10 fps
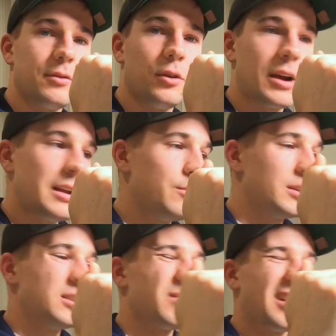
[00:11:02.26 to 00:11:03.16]
or 80, but
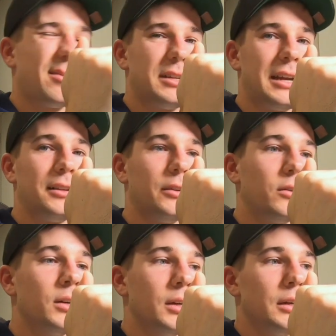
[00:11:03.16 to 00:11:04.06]
this one comes down a little.
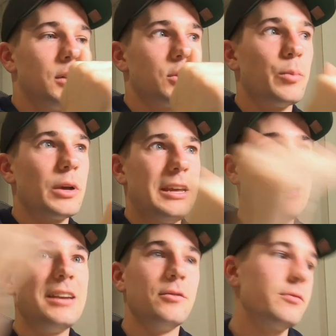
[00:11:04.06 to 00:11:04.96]
So by the
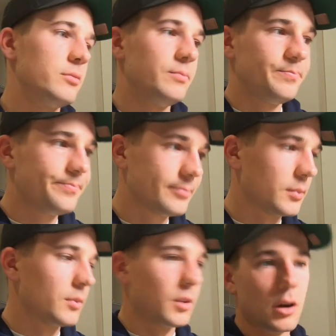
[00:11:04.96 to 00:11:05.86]
end of
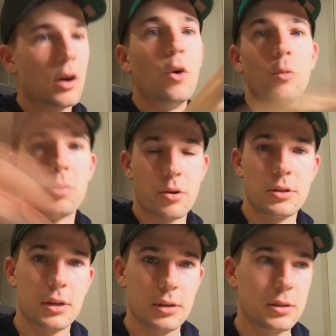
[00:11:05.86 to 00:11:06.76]
the whole
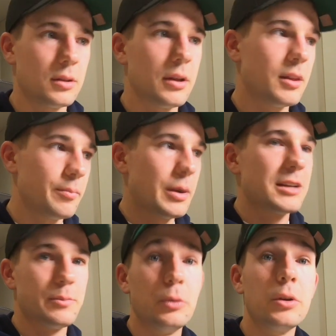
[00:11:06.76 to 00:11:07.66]
process and the parts
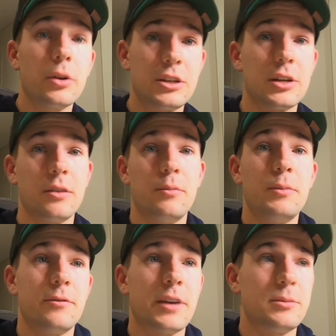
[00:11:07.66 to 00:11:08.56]
building on each other, bit
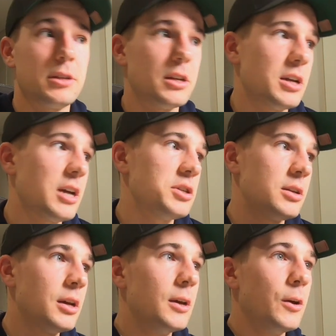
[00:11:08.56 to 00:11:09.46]
of phase potentiation,
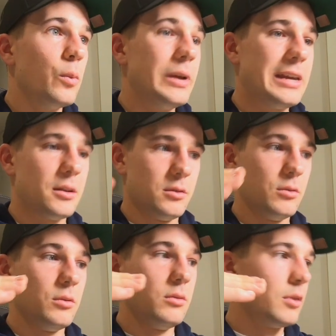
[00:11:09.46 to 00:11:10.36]
we get
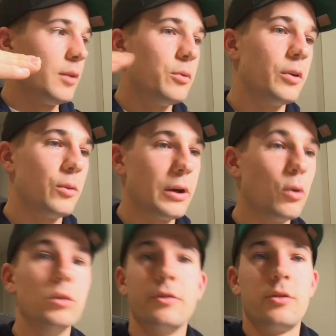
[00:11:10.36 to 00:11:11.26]
to a point where
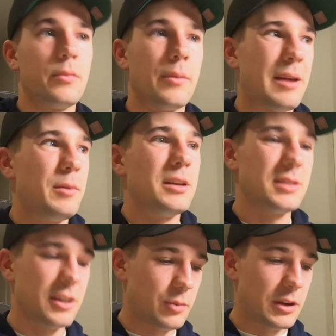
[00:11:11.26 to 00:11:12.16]
all of them are maybe,
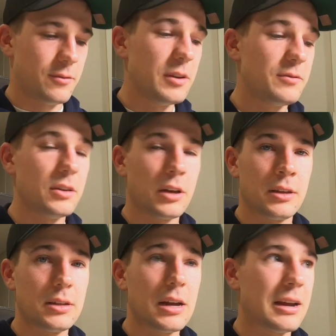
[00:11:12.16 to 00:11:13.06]
instead of being 50 like they
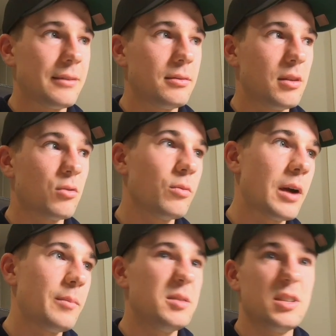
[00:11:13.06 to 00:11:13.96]
started at, they're all
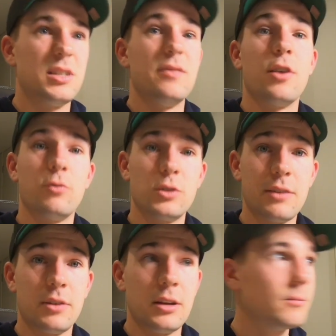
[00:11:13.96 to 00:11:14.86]
maybe 65 or
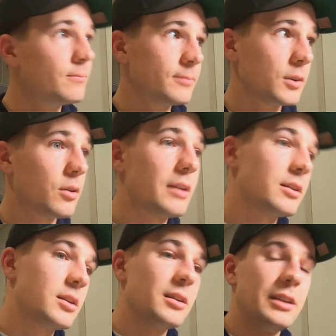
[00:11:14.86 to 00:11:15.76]
70. Great,
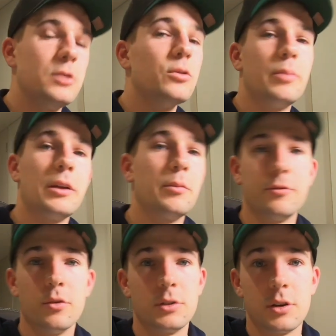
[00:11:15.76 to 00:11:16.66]
that's going to lead to a better
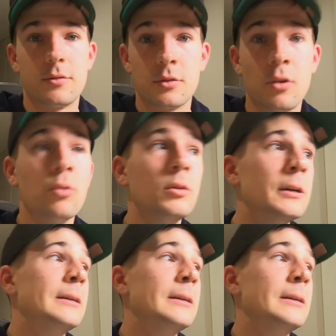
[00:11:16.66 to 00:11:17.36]
performance overall.